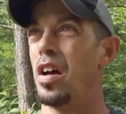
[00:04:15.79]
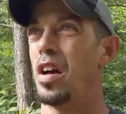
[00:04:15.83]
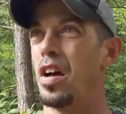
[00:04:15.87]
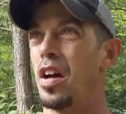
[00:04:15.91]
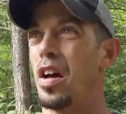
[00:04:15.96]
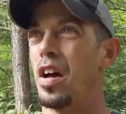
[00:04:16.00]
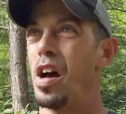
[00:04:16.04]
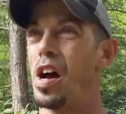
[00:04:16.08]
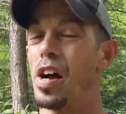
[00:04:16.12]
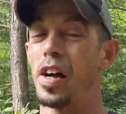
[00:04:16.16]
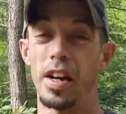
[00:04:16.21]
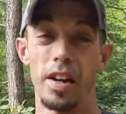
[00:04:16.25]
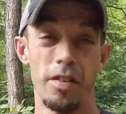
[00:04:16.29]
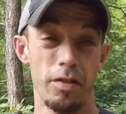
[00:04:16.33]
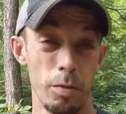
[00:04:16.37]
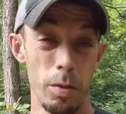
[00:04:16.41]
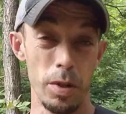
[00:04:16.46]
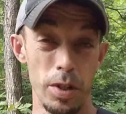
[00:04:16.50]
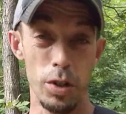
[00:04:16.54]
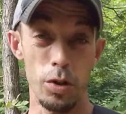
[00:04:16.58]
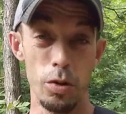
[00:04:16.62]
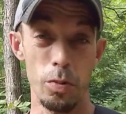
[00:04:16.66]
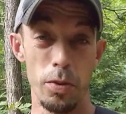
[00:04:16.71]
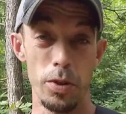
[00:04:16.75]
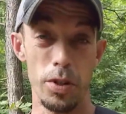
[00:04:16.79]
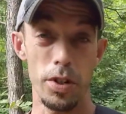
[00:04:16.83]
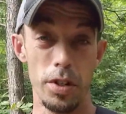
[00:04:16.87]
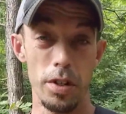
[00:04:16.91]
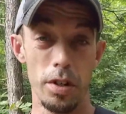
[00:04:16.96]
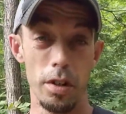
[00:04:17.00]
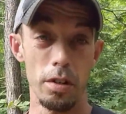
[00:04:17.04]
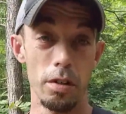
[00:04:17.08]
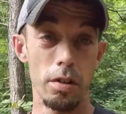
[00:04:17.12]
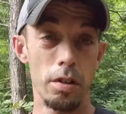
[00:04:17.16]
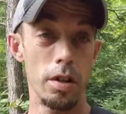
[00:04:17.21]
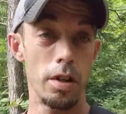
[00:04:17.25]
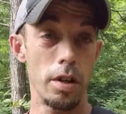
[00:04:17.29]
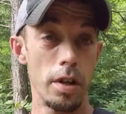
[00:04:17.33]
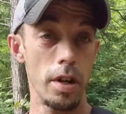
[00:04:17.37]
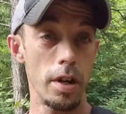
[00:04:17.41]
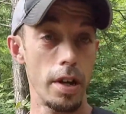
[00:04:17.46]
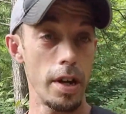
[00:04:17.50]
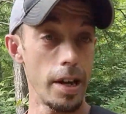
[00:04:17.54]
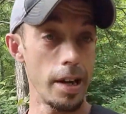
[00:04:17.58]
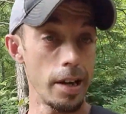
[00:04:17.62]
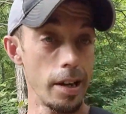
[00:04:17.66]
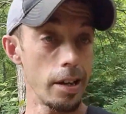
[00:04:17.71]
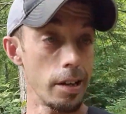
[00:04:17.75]
I'm going to have to be super still
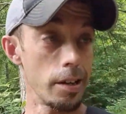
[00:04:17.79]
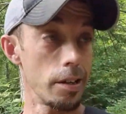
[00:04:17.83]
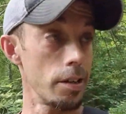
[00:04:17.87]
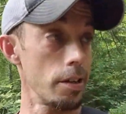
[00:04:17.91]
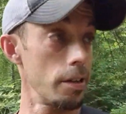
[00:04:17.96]
and